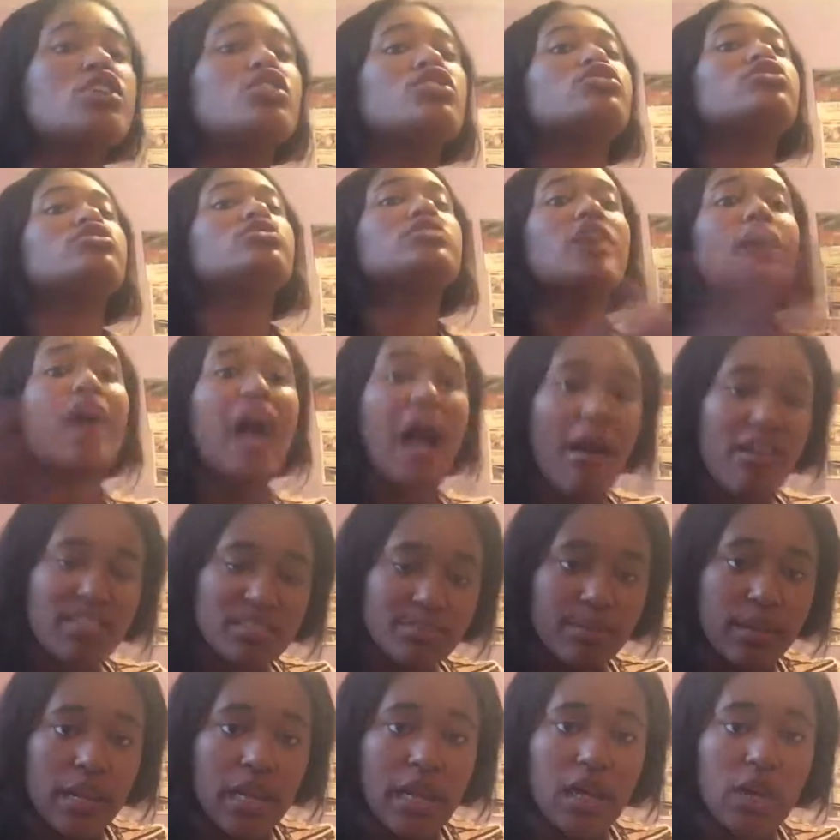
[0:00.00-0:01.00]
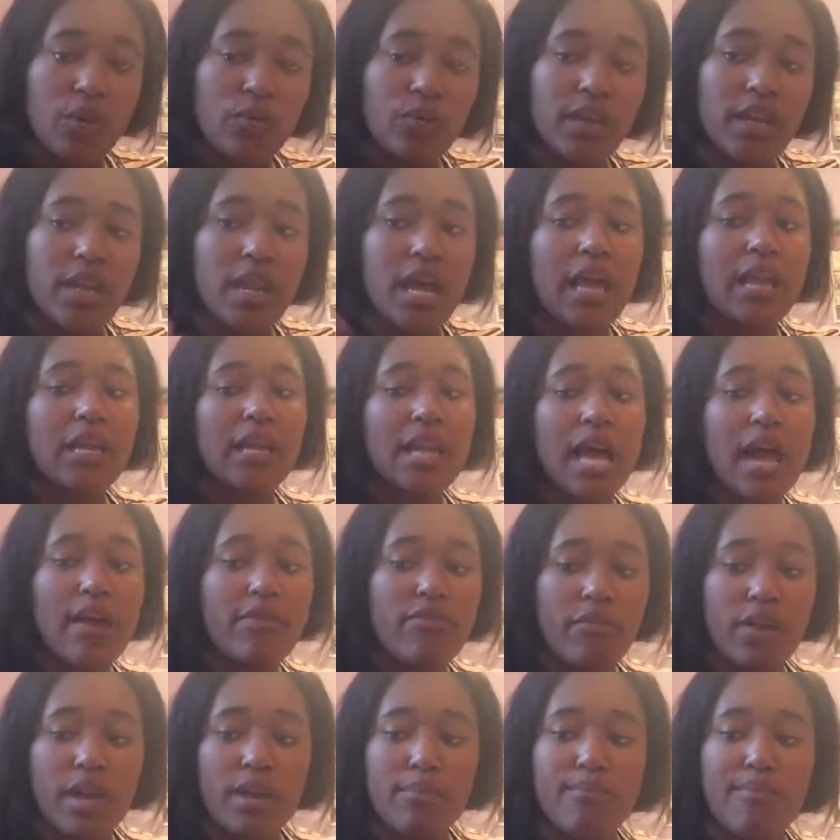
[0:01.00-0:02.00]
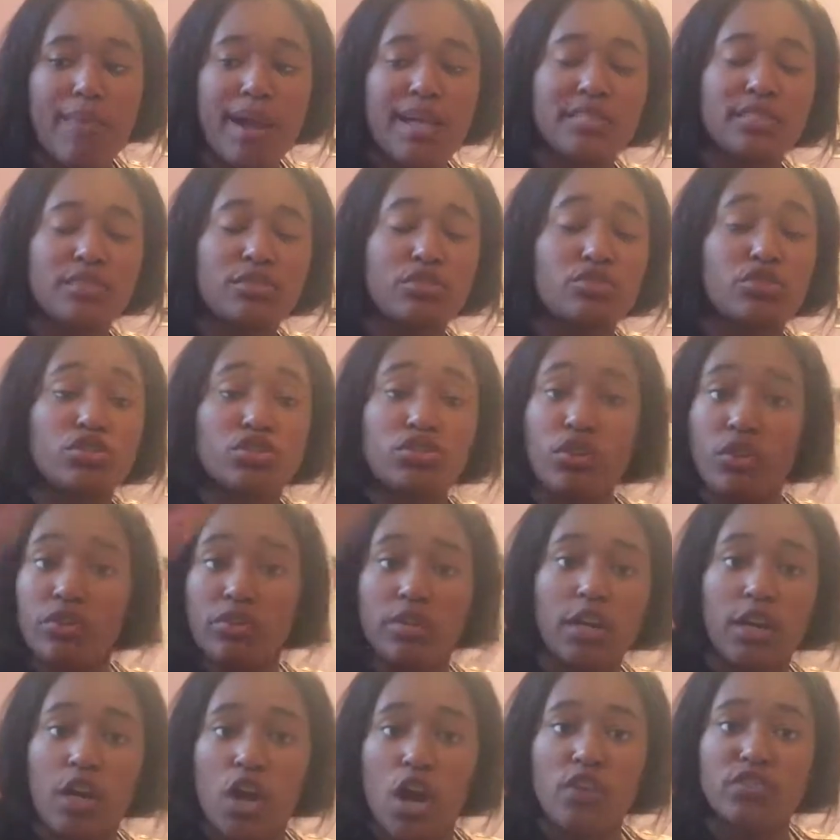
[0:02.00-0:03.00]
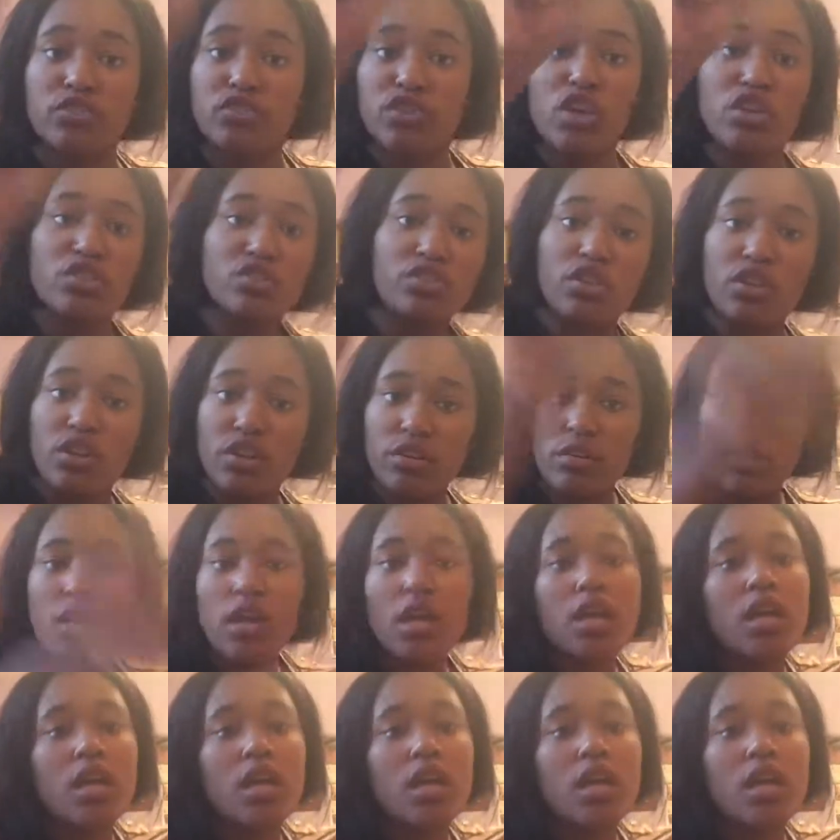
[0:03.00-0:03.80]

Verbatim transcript: so I was blown and I left and my sister skirted off, skirt, skirt.